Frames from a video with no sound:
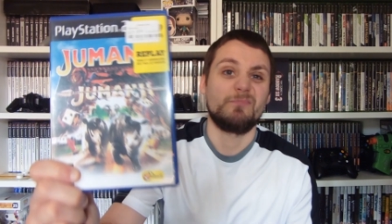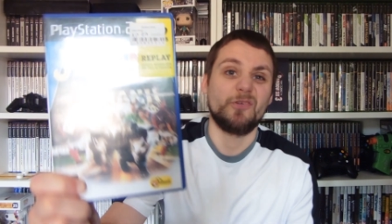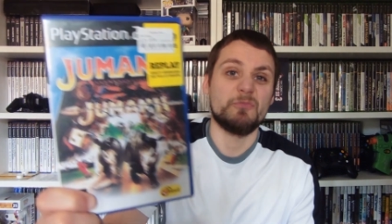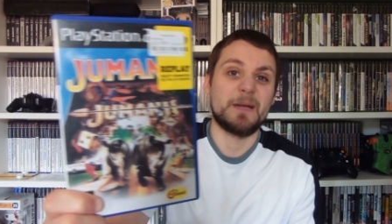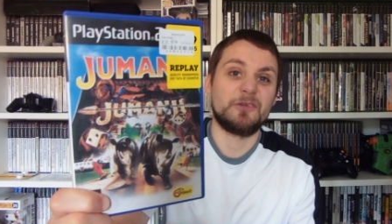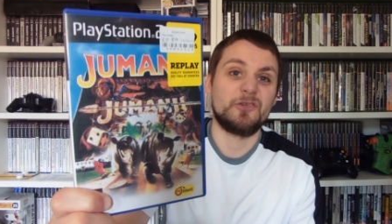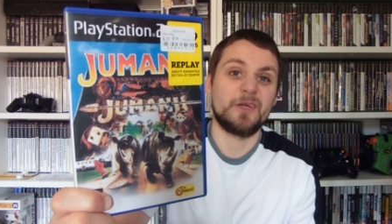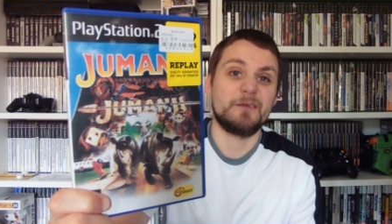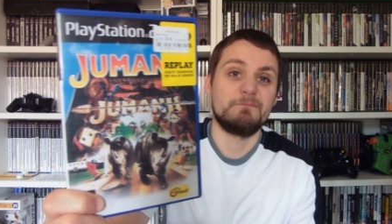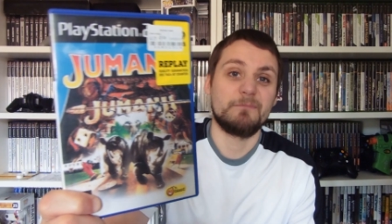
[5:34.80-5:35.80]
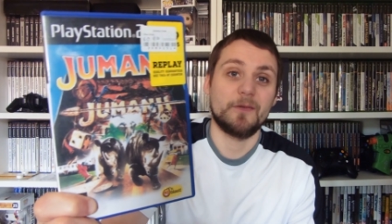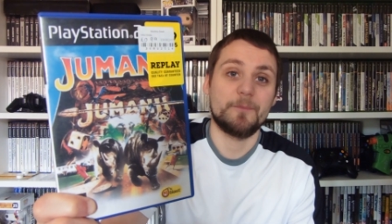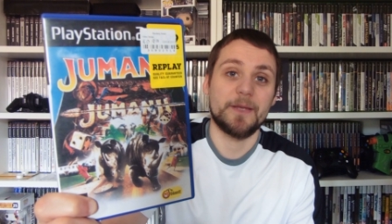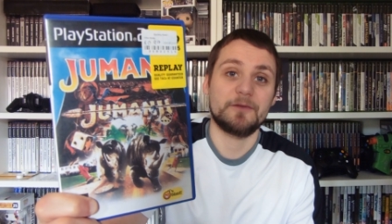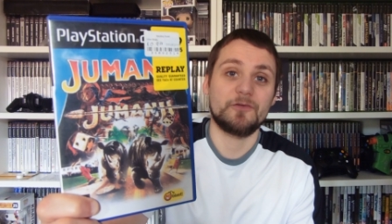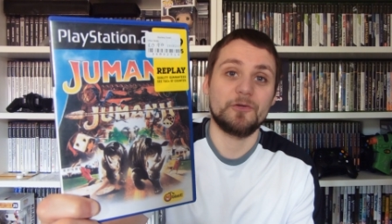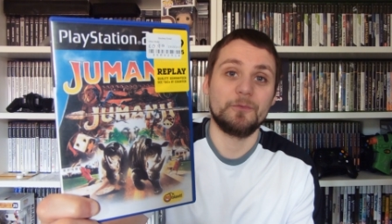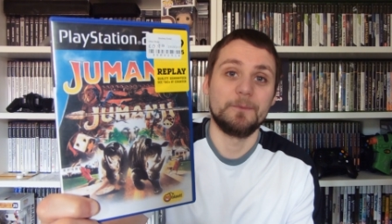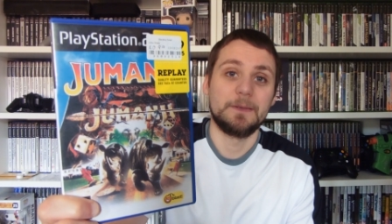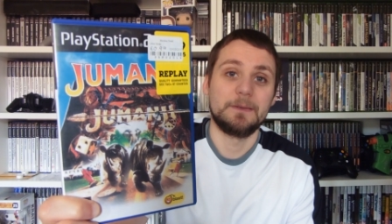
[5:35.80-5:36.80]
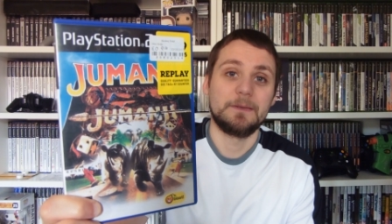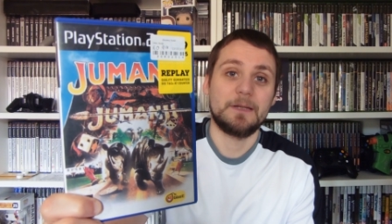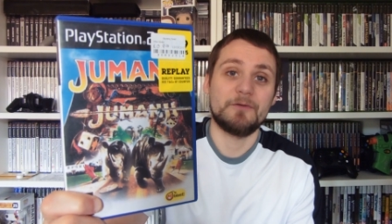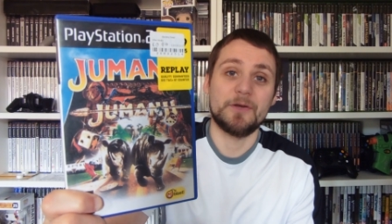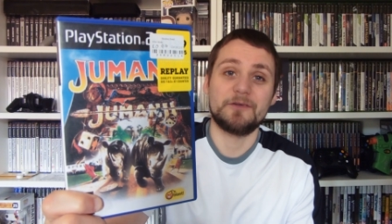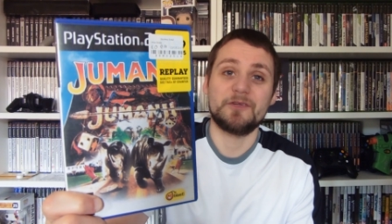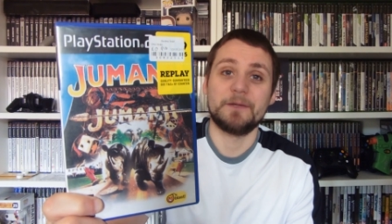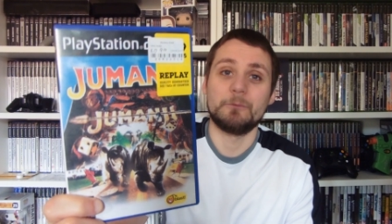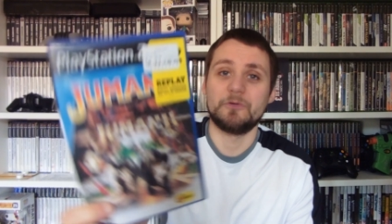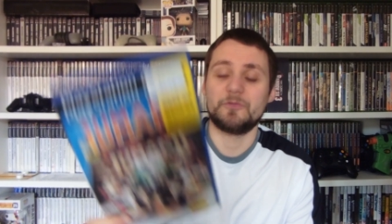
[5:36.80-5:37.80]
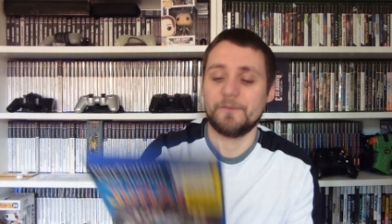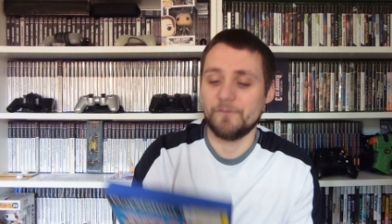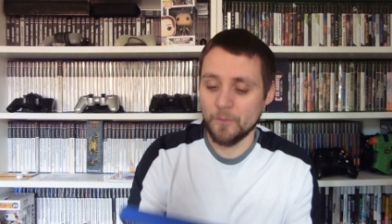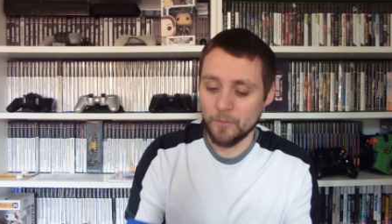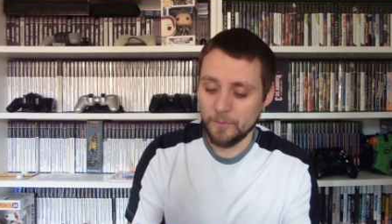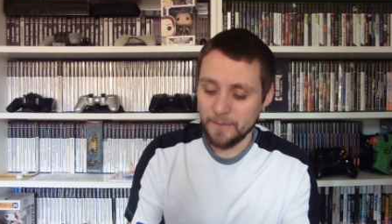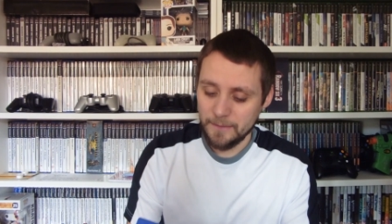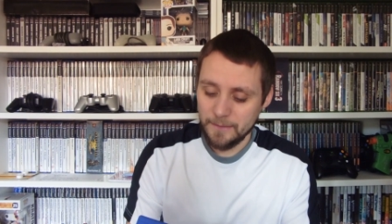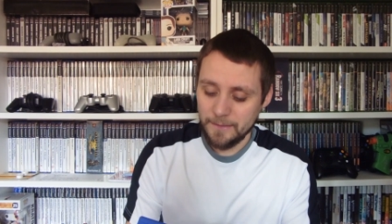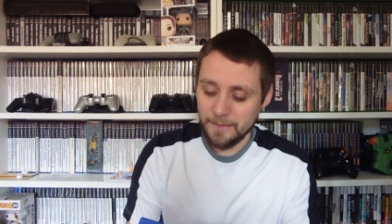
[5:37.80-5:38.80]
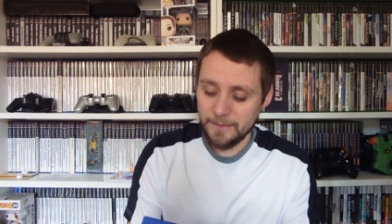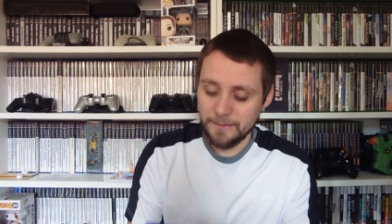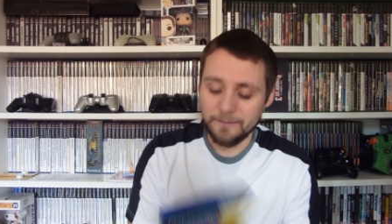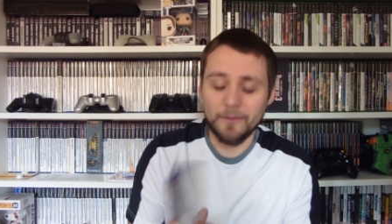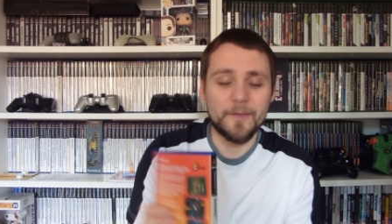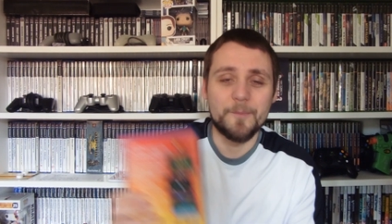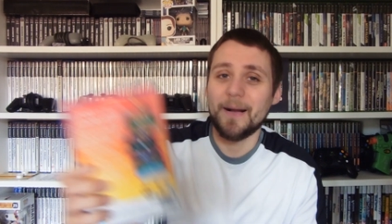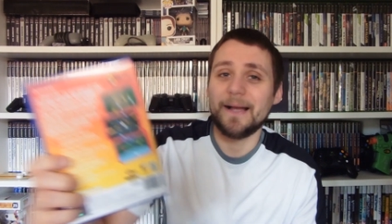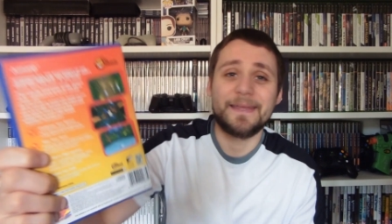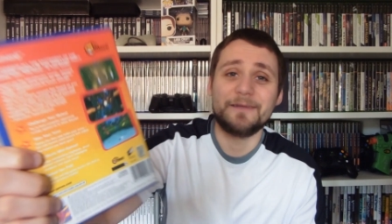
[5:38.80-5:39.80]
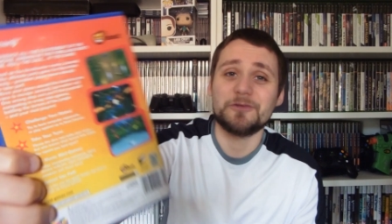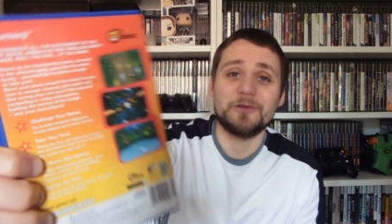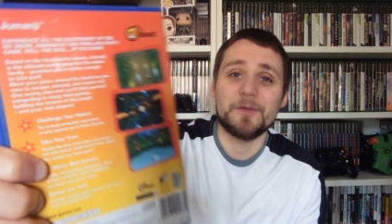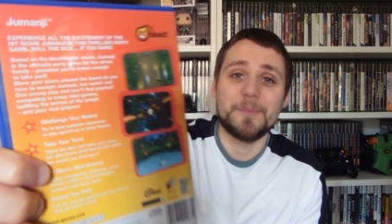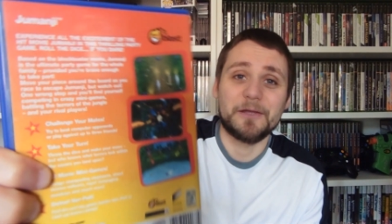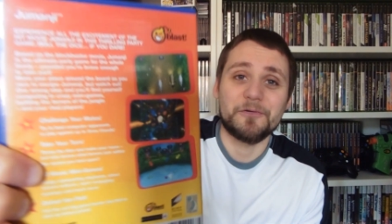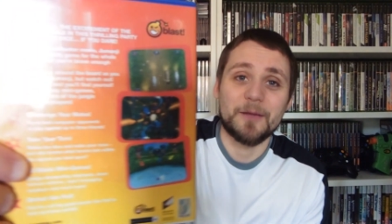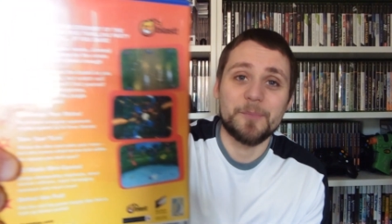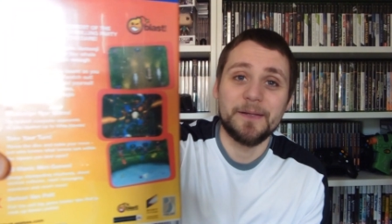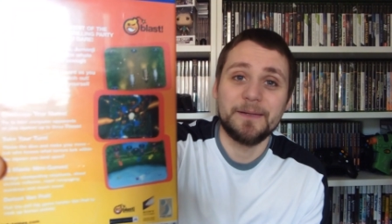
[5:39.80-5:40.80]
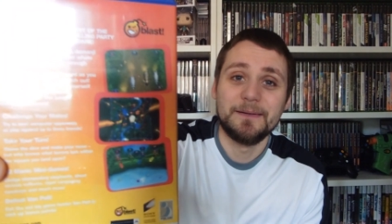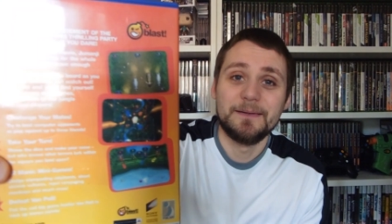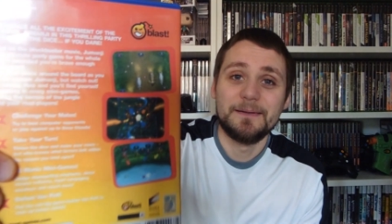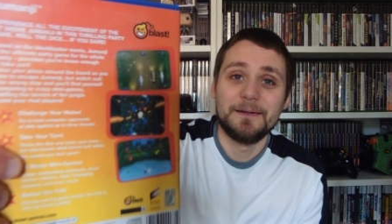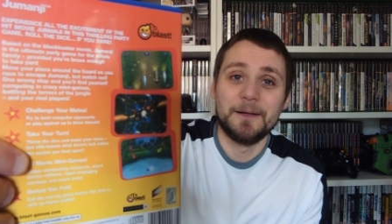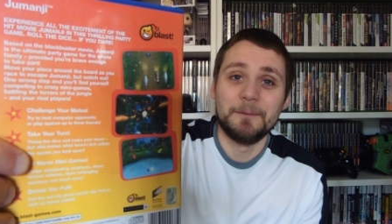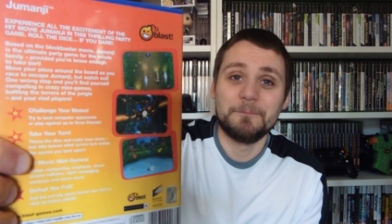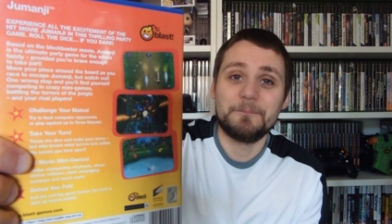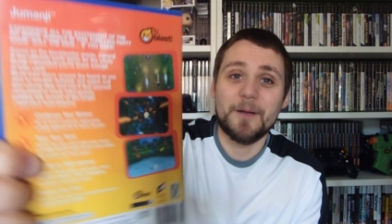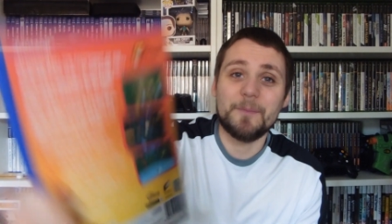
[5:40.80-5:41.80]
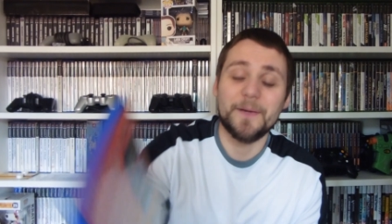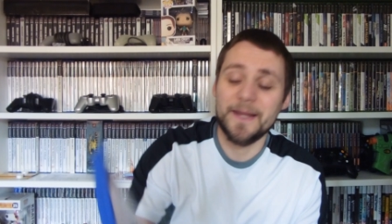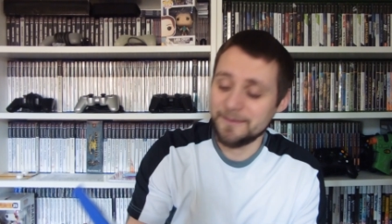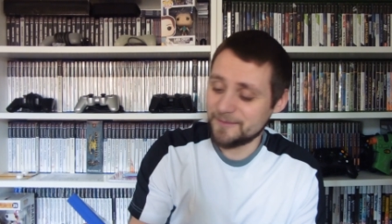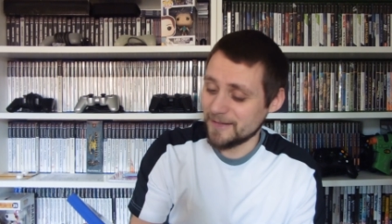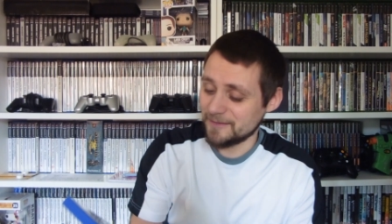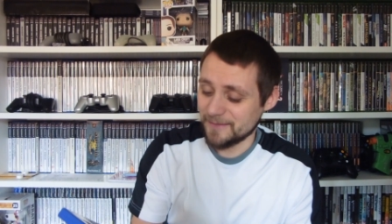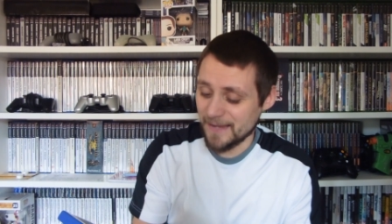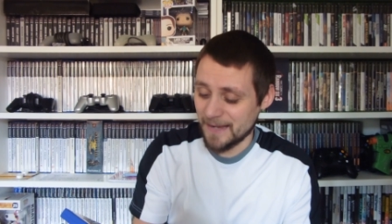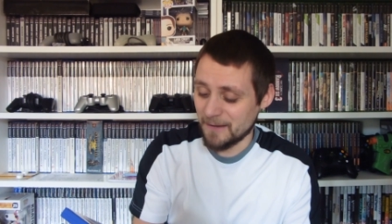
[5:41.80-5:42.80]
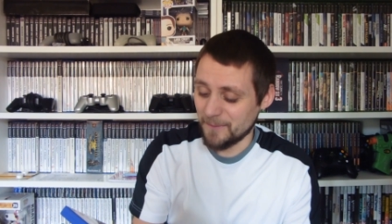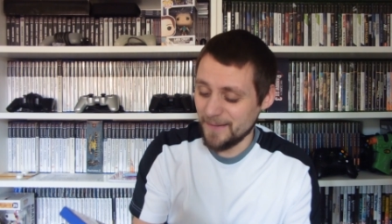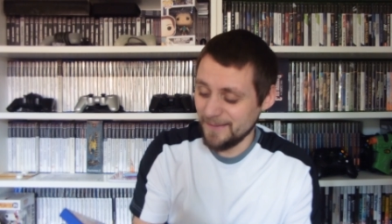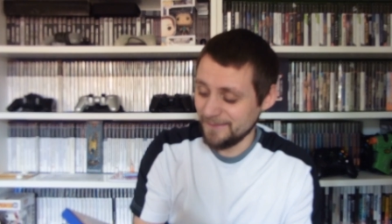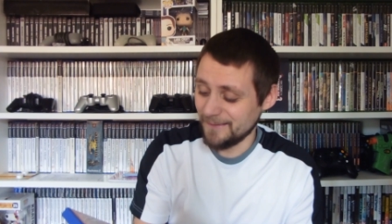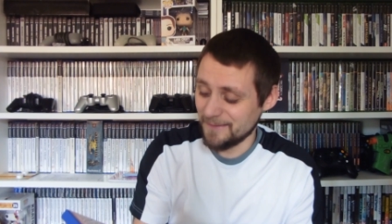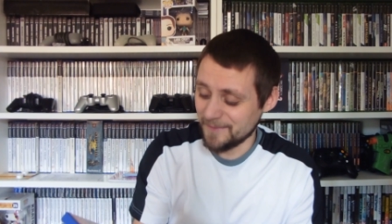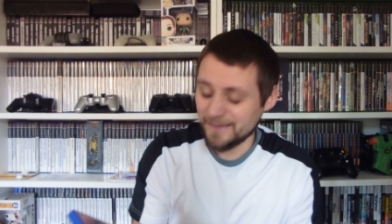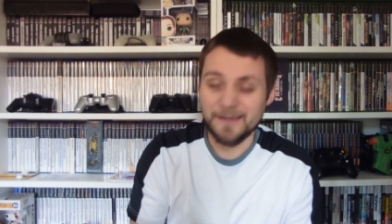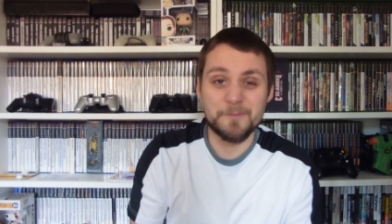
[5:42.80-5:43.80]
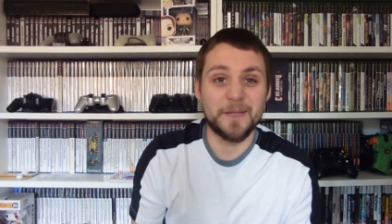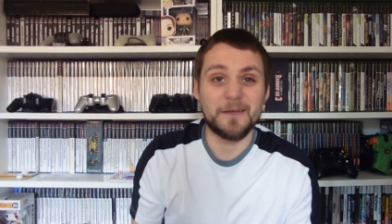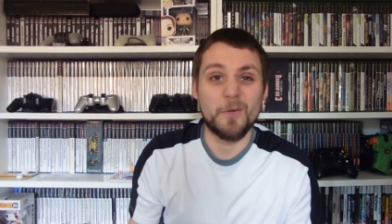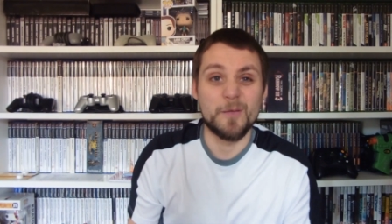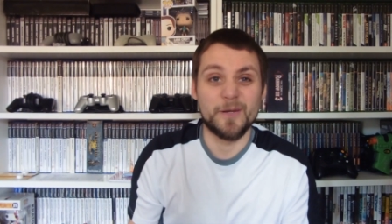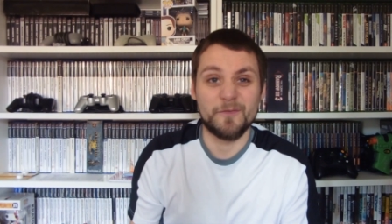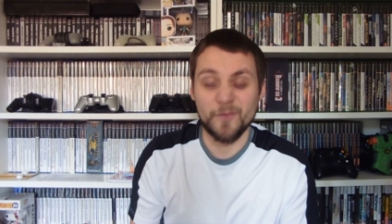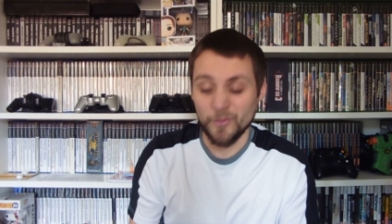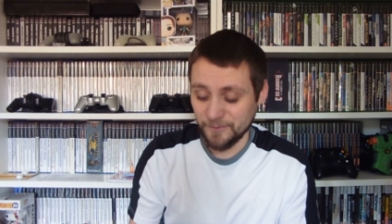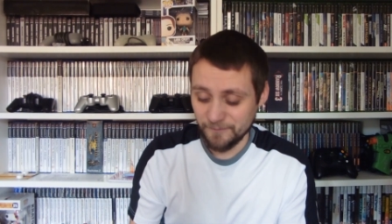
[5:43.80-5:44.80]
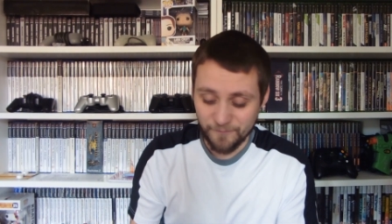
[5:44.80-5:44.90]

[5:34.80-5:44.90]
Jumanji on the PS2. I've only seen it once before. On the back, it does look a bit crappy, um, but I put it in to test it out, and I think it can be quite a bit of fun.